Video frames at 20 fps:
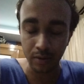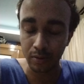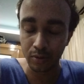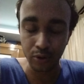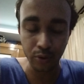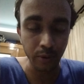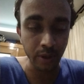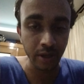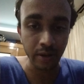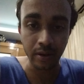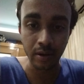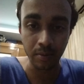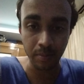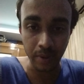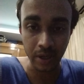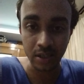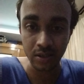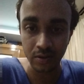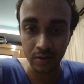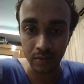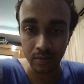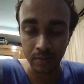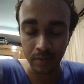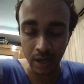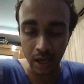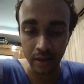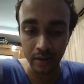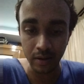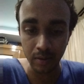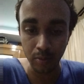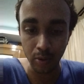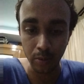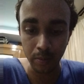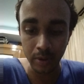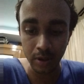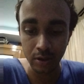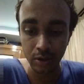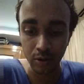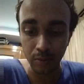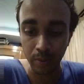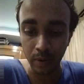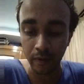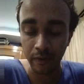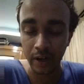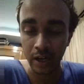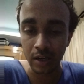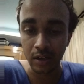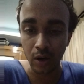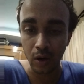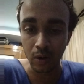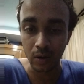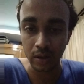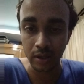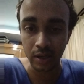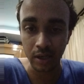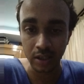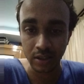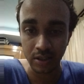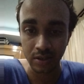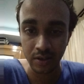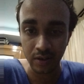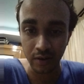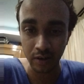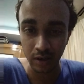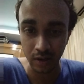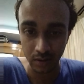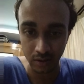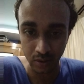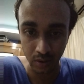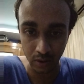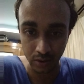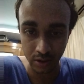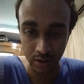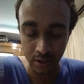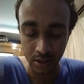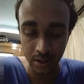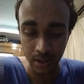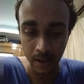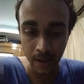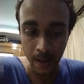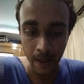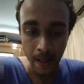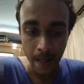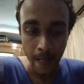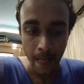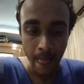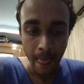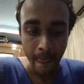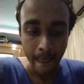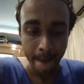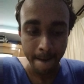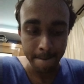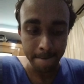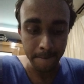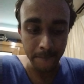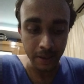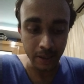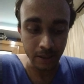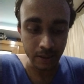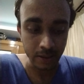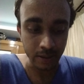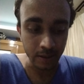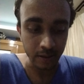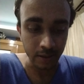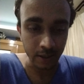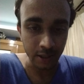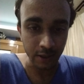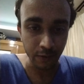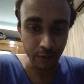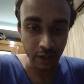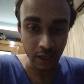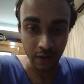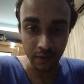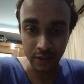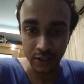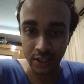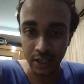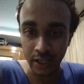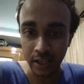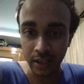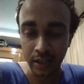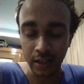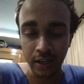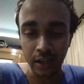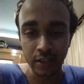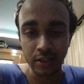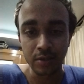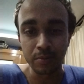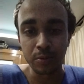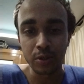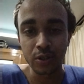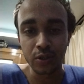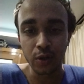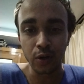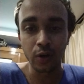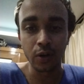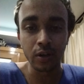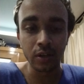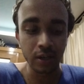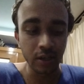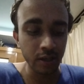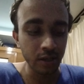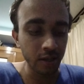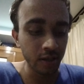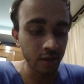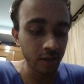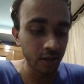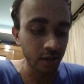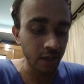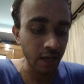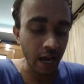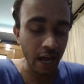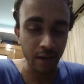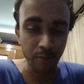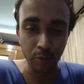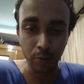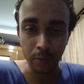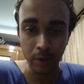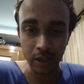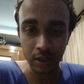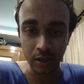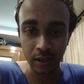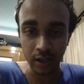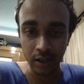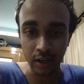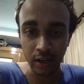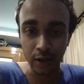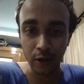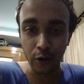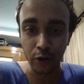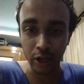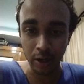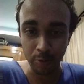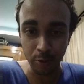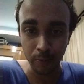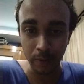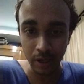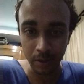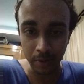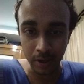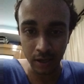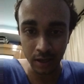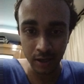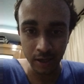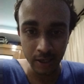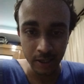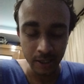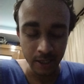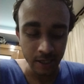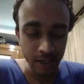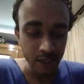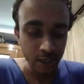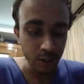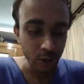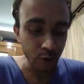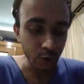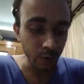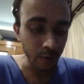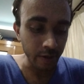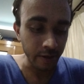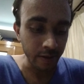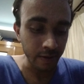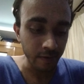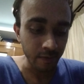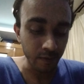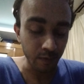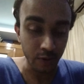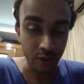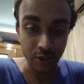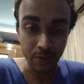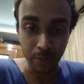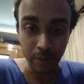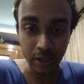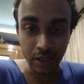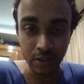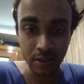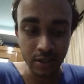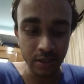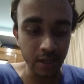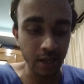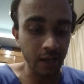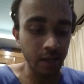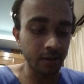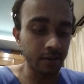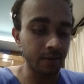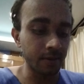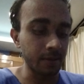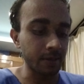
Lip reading: doing their best at the moment to provide all the necessary resources. But we have a saying in Assamese called Naimumat ke konamu maibhal. So which means that